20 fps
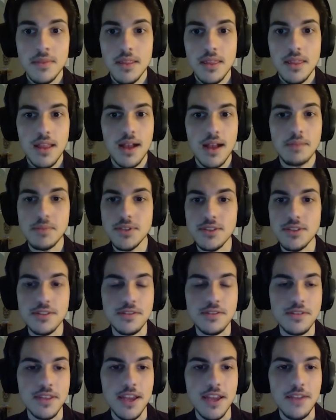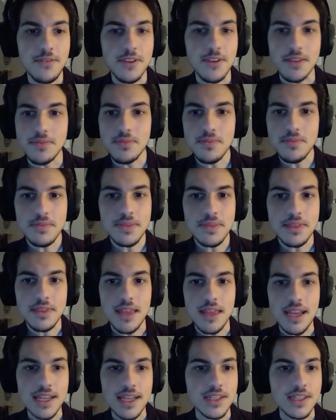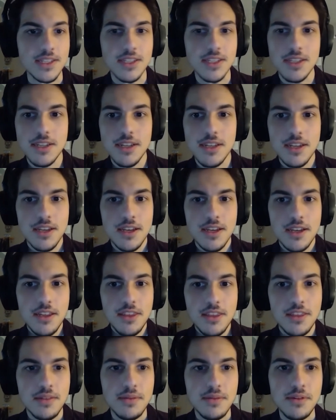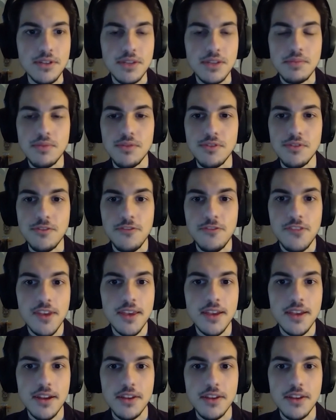Absolutely. I think that is the most important thing.